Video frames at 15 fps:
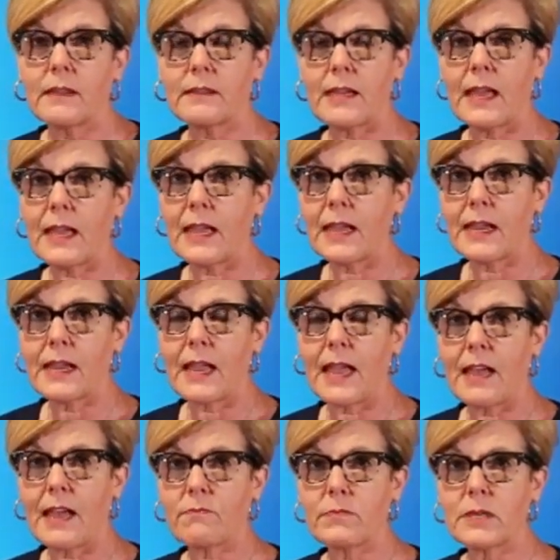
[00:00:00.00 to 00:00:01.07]
They
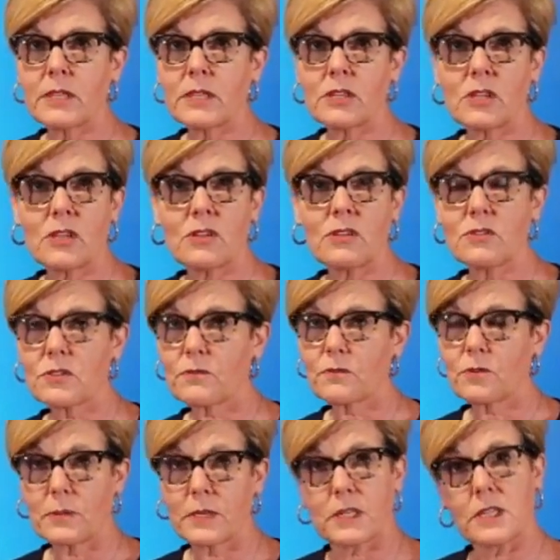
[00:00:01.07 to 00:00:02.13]
have been used for
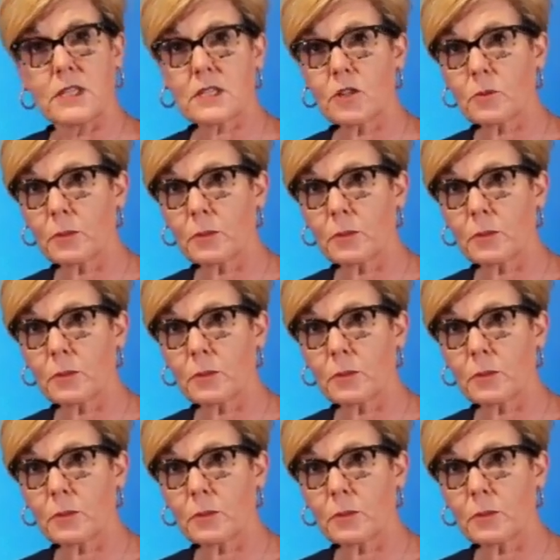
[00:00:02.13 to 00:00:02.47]
medicinal